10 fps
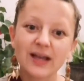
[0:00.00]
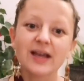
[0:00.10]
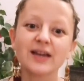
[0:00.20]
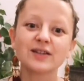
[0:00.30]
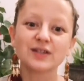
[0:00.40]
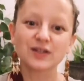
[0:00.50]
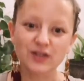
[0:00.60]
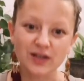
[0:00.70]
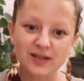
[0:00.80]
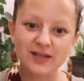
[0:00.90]
to
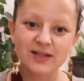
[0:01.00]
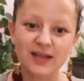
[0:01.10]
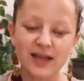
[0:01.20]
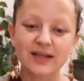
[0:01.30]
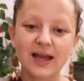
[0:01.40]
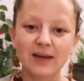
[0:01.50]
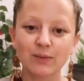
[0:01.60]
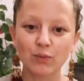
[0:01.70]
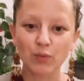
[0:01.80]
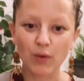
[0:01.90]
just sit
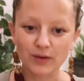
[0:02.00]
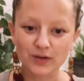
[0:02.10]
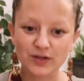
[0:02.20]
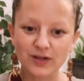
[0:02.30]
and watch.